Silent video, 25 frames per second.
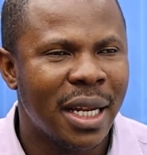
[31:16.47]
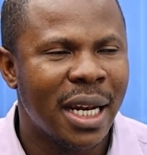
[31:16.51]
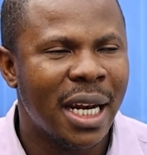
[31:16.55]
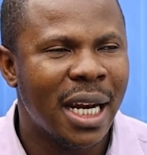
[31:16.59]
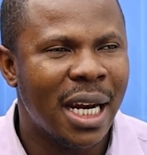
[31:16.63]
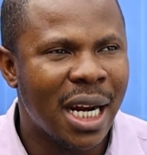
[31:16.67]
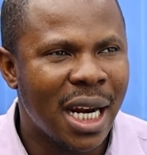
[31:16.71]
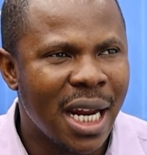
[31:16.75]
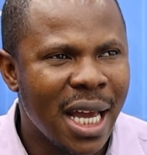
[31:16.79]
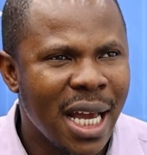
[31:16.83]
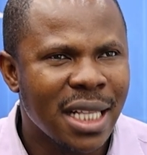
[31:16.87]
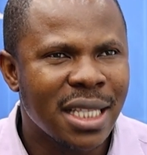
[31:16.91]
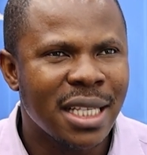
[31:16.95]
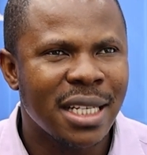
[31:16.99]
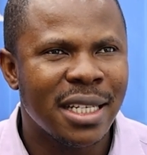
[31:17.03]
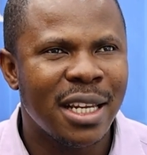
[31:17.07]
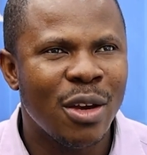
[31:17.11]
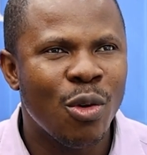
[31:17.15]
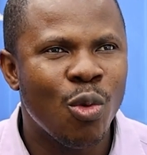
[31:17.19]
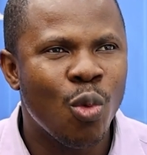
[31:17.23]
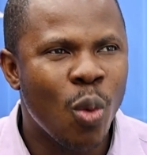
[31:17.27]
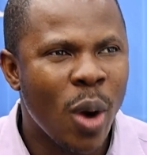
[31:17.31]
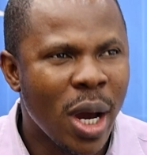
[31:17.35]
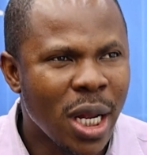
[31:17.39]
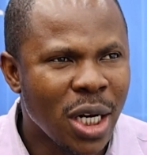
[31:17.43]
let the
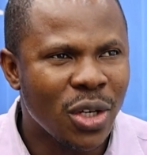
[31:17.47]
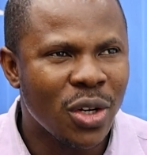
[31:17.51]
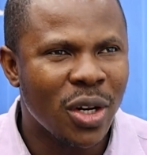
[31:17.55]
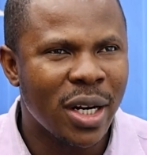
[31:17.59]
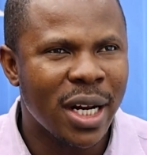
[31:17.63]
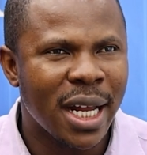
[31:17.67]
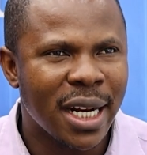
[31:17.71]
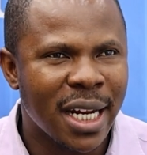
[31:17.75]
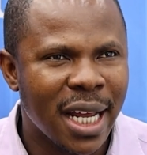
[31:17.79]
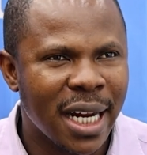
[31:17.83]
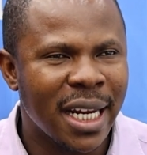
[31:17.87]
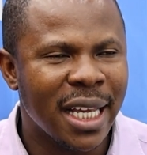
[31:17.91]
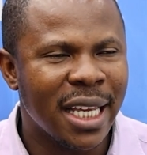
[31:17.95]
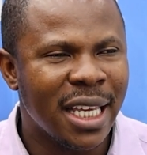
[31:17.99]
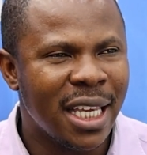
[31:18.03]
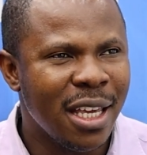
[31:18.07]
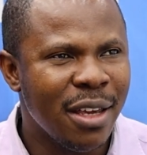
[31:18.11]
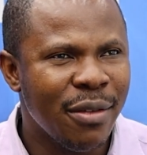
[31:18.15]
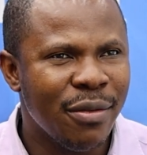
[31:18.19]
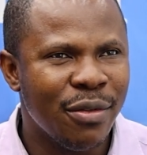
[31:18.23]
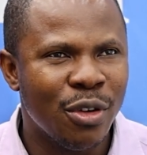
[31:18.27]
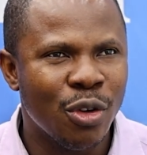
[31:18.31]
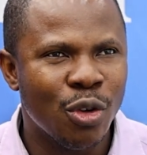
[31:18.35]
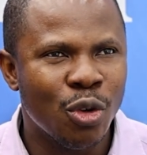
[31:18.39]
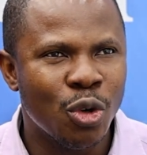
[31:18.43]
$1 that they
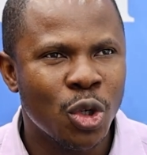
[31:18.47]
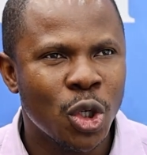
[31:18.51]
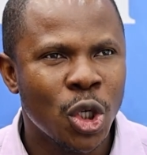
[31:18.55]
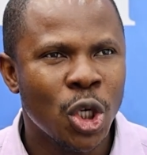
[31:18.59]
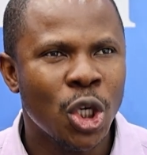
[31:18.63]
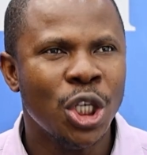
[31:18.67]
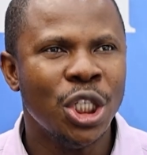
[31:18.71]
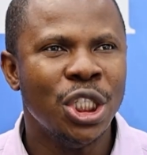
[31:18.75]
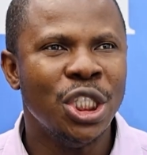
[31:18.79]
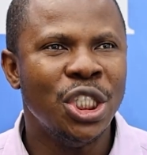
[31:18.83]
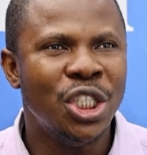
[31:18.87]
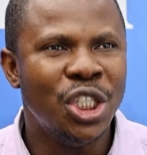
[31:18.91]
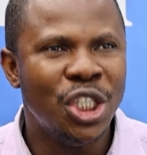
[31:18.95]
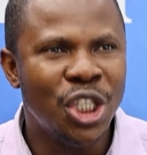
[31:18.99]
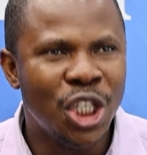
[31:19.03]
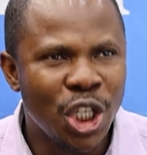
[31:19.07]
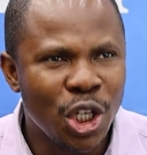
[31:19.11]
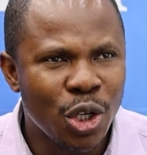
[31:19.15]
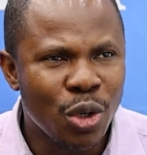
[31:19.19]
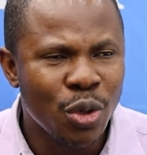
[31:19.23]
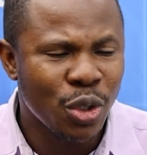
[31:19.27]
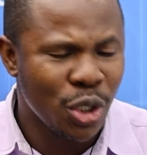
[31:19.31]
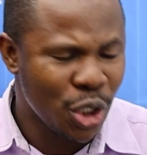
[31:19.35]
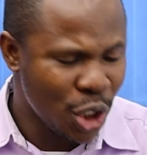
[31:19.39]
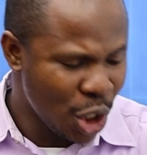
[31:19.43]
give you
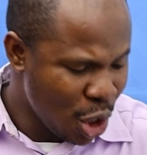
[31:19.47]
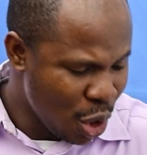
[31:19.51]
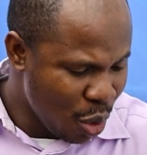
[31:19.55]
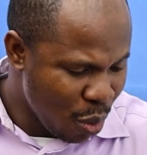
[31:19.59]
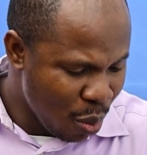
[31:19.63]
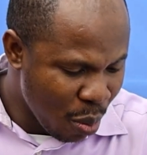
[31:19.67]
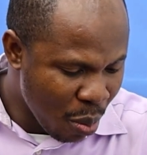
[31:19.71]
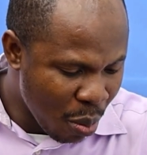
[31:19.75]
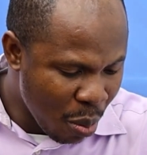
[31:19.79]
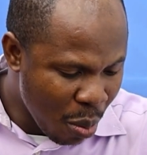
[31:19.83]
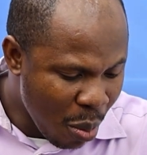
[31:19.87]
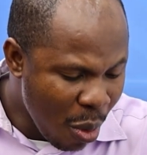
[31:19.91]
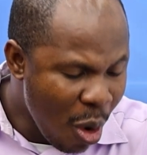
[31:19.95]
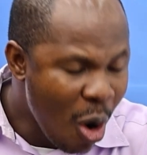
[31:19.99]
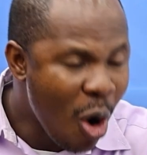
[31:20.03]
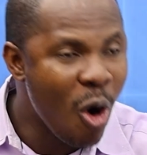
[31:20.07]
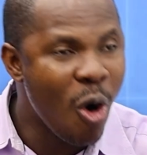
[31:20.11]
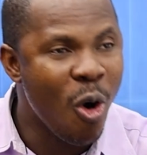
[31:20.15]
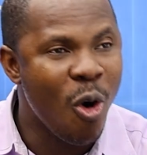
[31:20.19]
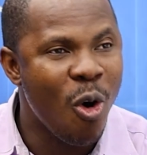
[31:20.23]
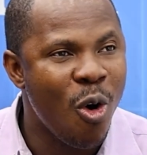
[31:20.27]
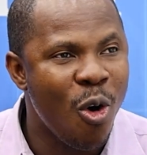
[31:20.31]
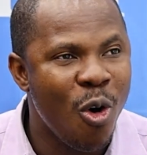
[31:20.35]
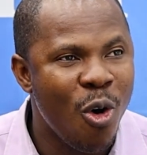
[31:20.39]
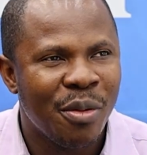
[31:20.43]
yield
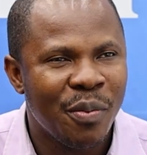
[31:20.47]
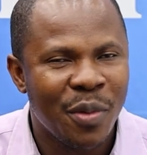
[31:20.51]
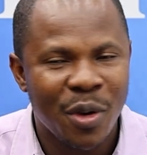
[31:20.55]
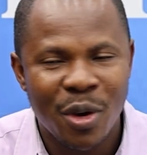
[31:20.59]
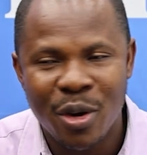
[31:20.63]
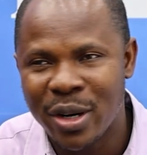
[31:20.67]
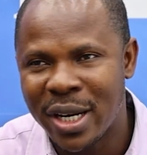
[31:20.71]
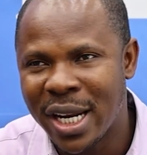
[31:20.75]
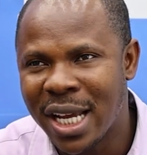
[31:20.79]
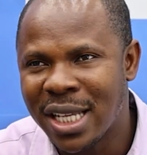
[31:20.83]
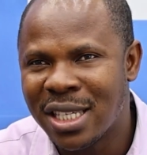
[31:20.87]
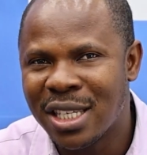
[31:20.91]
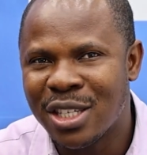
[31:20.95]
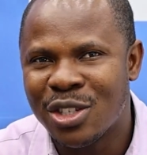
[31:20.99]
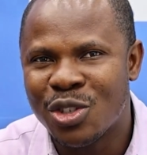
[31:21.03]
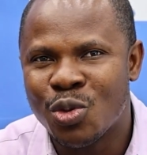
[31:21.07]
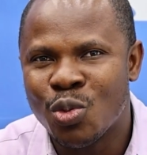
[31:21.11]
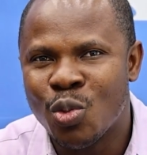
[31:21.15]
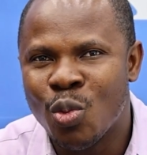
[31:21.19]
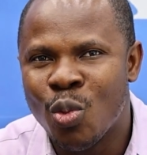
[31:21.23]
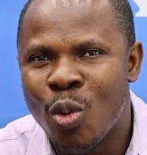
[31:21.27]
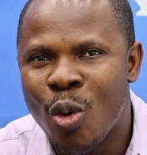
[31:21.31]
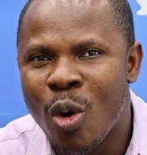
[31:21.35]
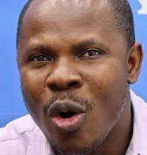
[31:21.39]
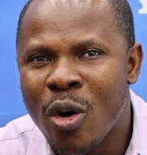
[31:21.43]
more, because that is
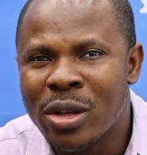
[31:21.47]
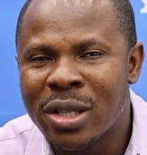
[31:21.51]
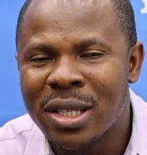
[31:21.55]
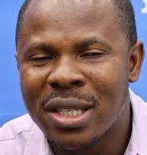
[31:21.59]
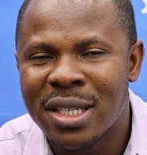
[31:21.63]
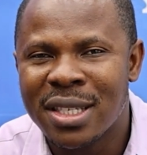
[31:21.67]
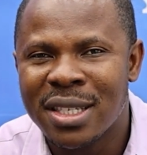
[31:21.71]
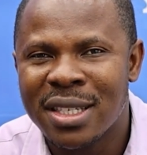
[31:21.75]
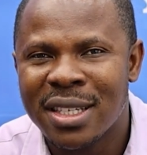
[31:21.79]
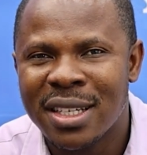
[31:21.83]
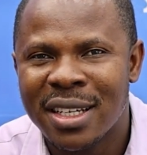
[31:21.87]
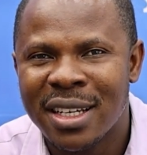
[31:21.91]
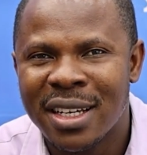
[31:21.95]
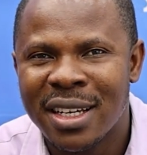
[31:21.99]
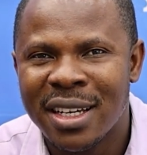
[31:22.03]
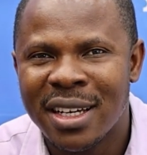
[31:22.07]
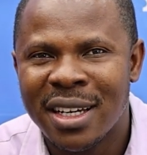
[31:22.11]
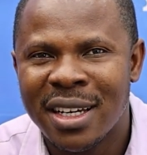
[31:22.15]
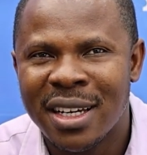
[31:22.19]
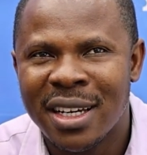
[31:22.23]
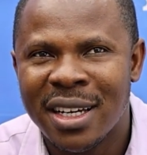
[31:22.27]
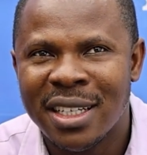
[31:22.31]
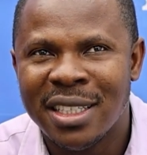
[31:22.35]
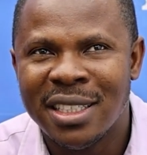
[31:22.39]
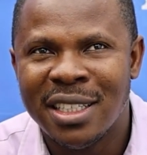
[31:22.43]
what
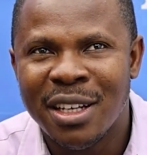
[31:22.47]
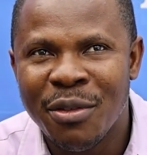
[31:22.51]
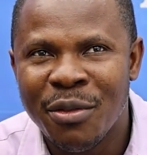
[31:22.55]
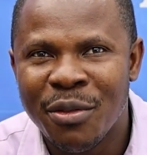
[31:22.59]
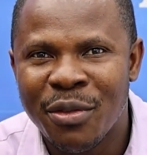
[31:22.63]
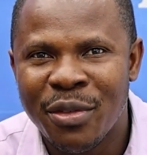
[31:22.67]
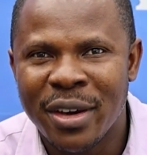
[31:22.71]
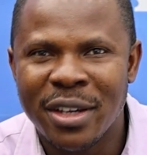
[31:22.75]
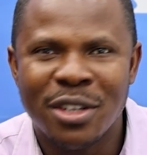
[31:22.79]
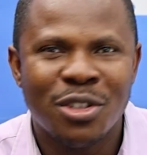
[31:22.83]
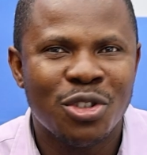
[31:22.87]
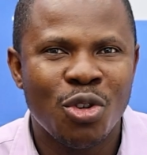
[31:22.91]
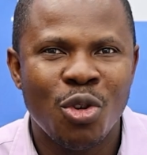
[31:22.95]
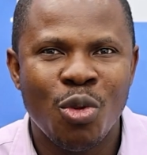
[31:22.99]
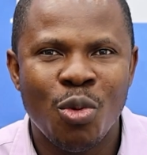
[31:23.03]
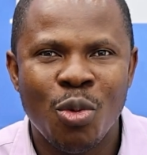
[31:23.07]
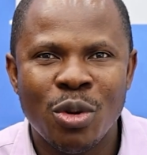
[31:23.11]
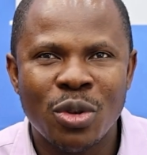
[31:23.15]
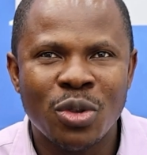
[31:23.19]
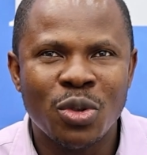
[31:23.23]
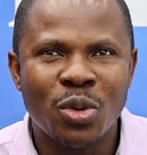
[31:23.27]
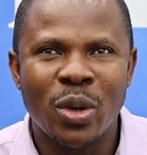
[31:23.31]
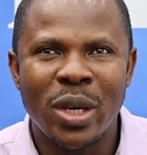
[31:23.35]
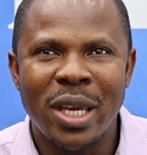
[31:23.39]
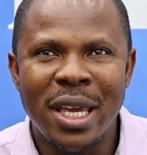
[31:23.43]
the investor
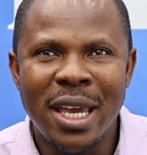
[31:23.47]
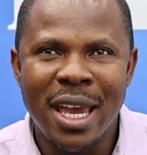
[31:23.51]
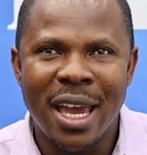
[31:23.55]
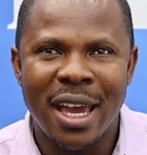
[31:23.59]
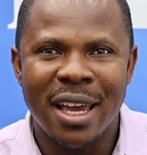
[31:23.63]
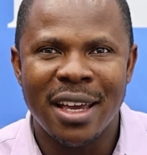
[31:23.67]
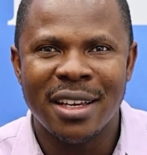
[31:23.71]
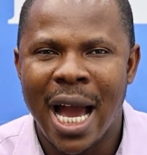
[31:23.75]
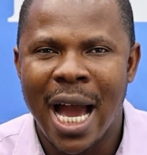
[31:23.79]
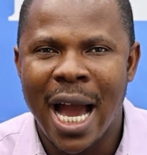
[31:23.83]
wants to hear.